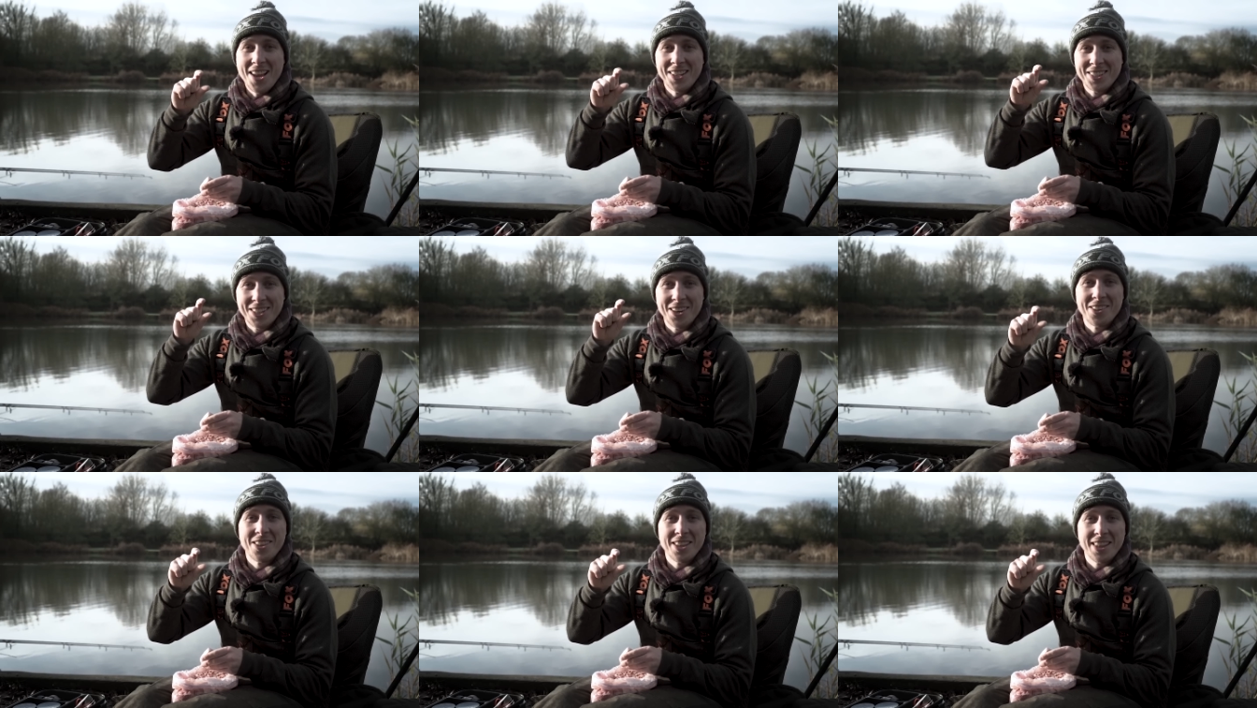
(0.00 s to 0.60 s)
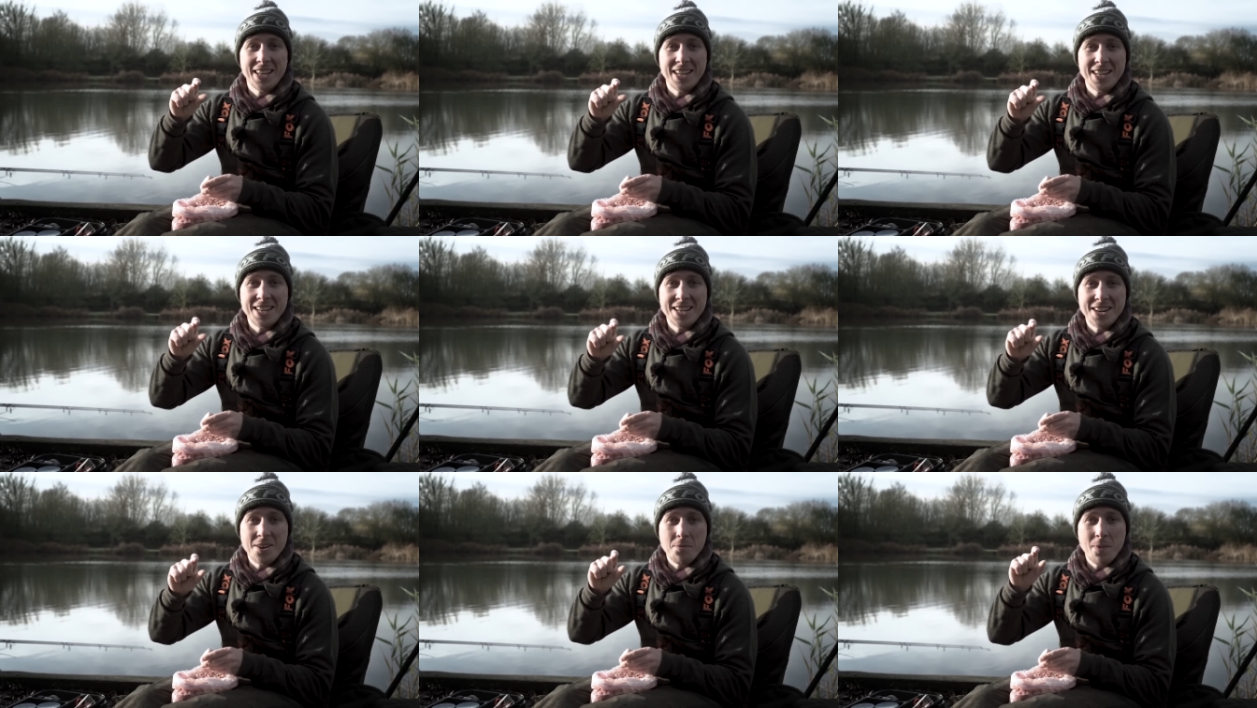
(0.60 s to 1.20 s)
So that
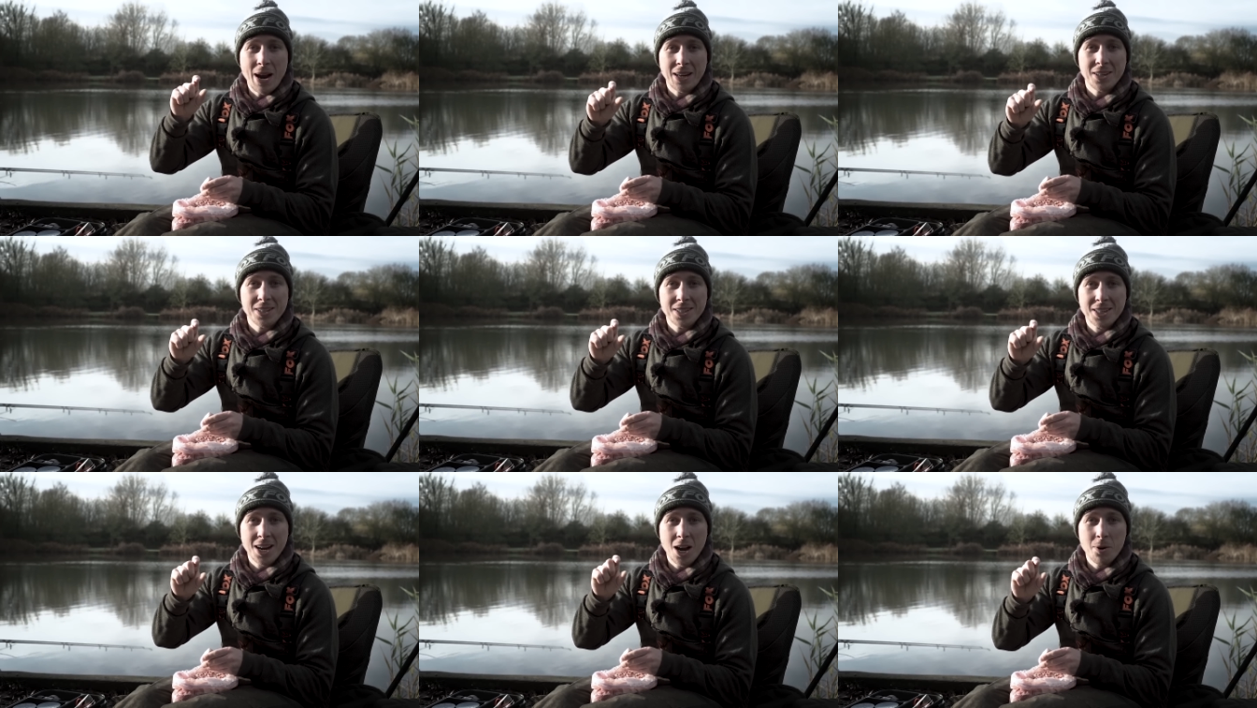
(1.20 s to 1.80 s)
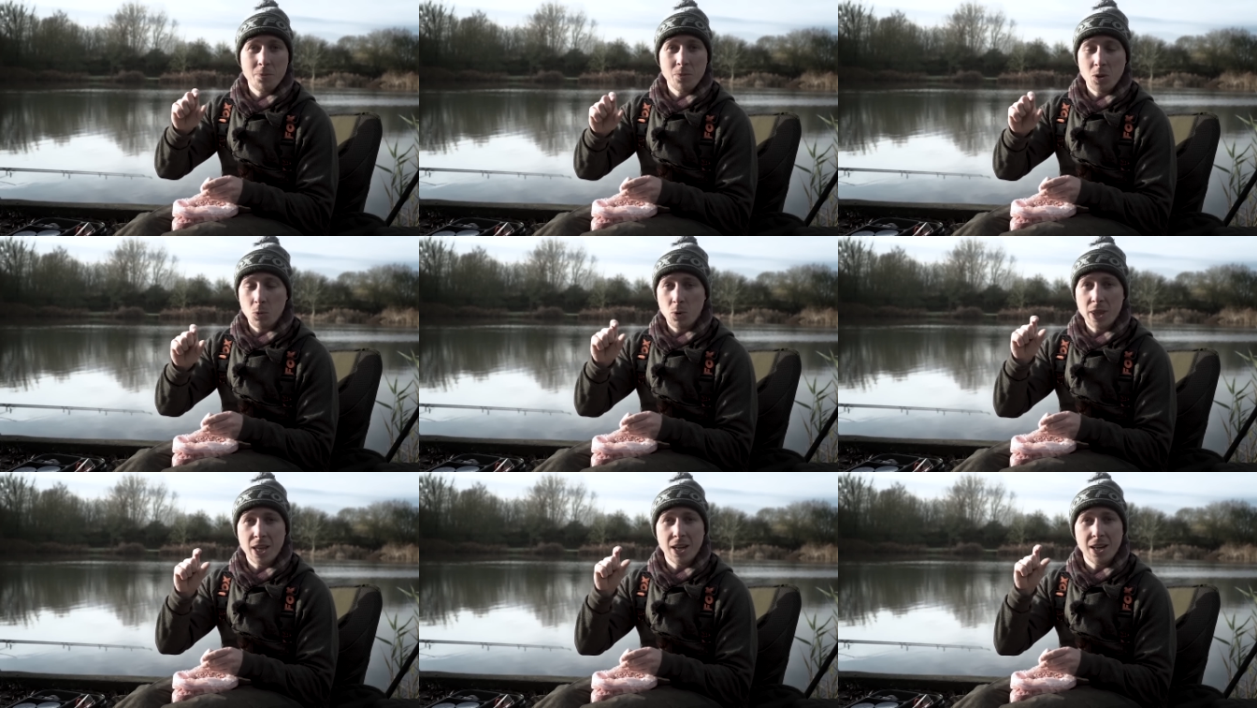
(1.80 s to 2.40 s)
the maggots come
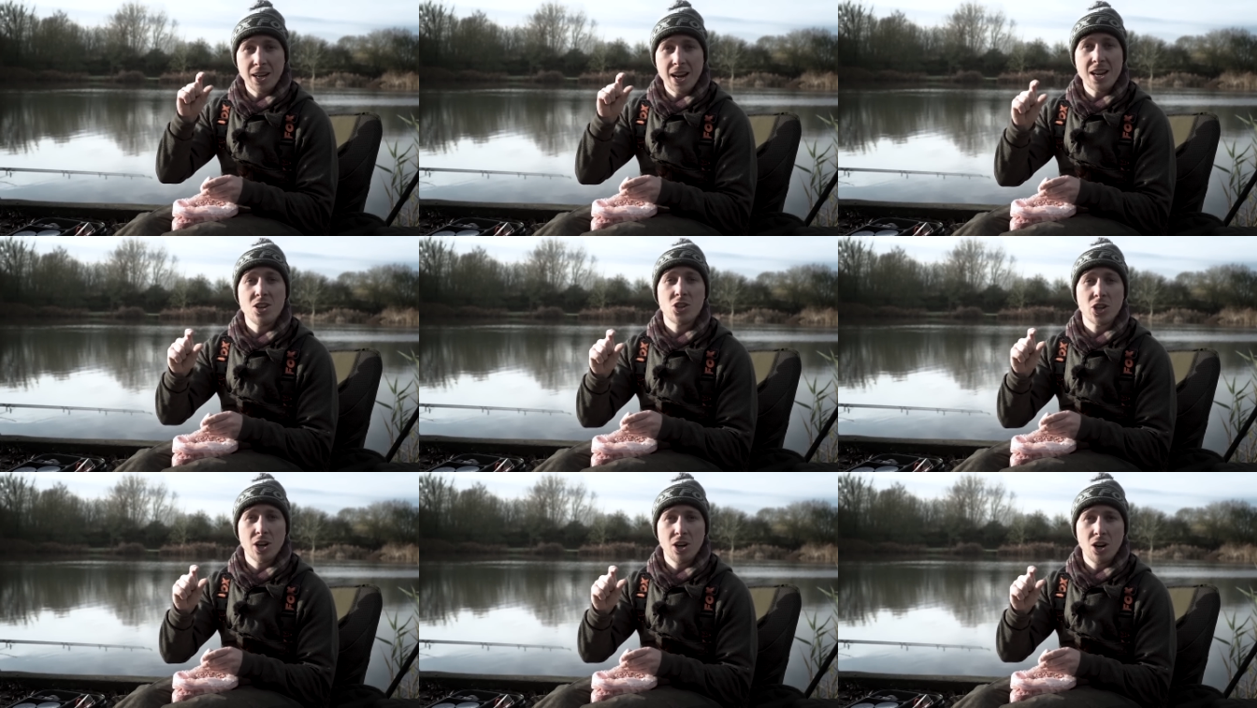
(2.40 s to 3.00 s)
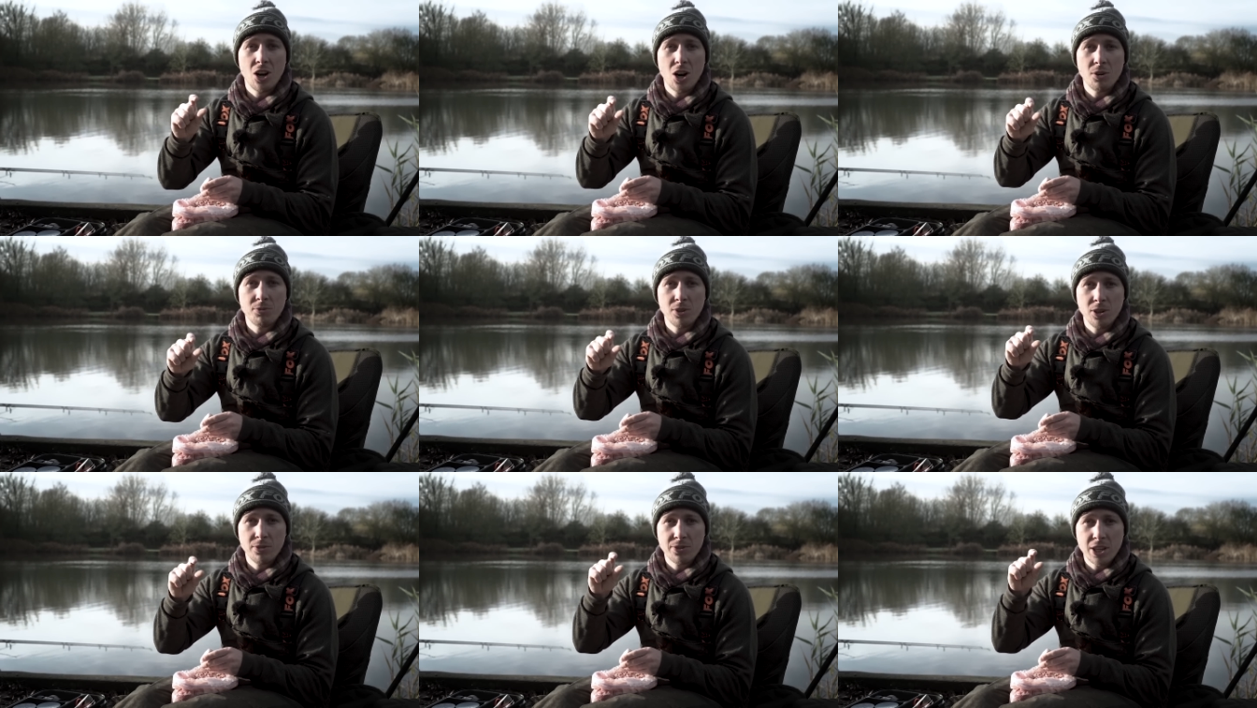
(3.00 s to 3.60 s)
within 1.5 inches
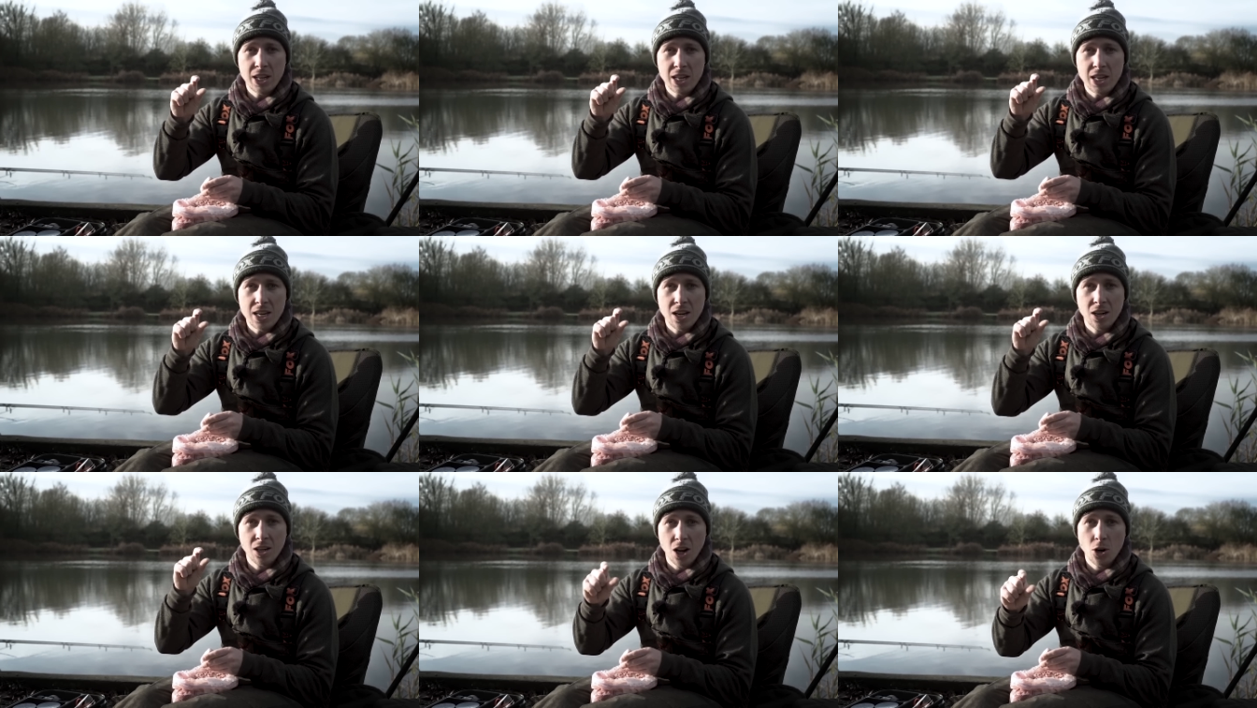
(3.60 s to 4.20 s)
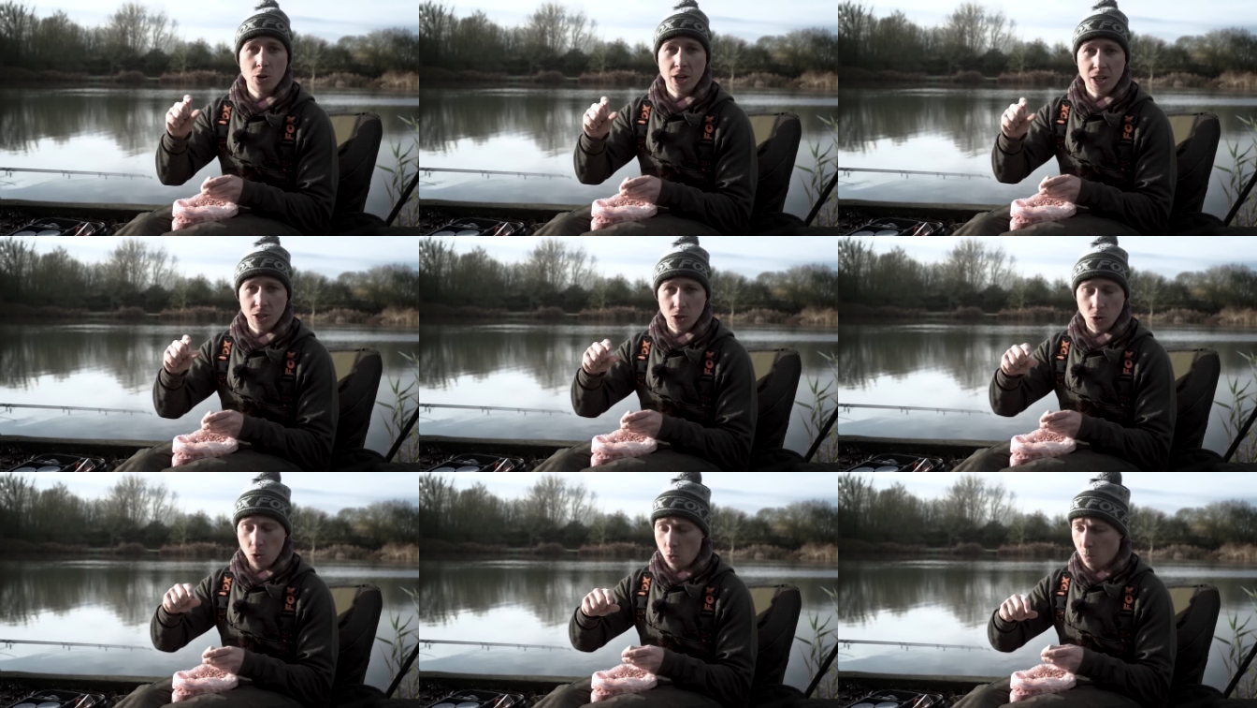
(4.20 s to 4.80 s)
of the loading
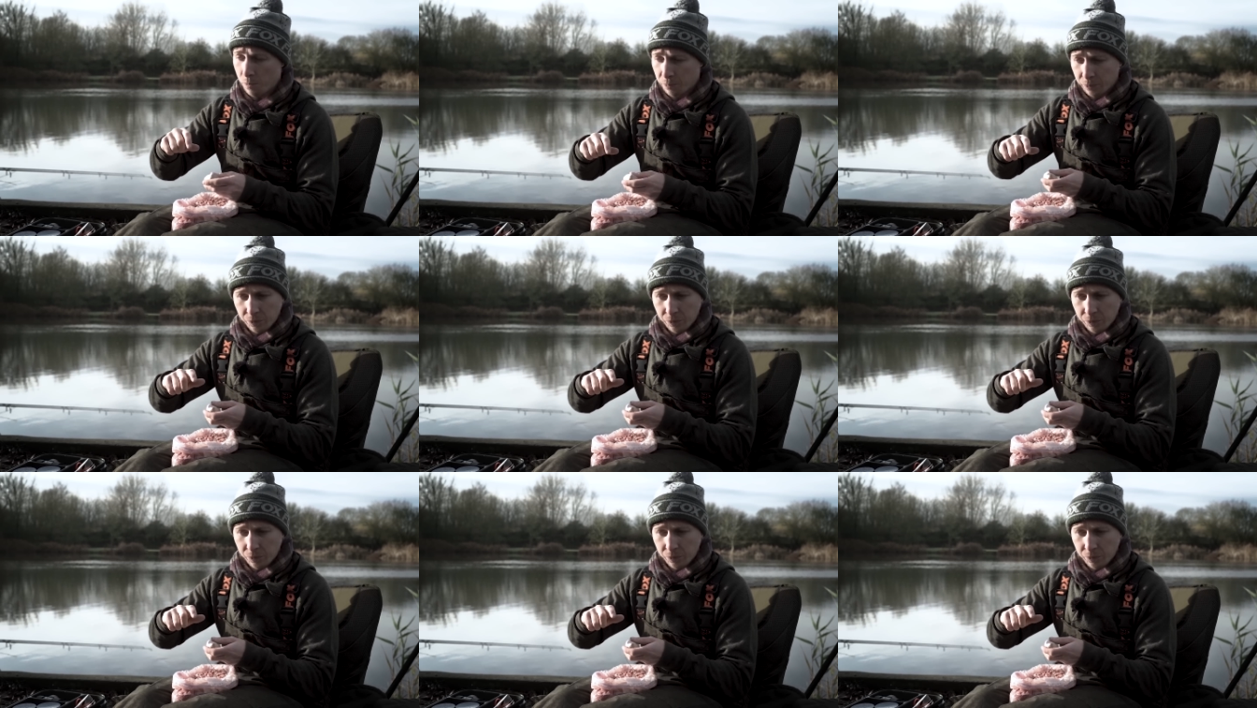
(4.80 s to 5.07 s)
tool.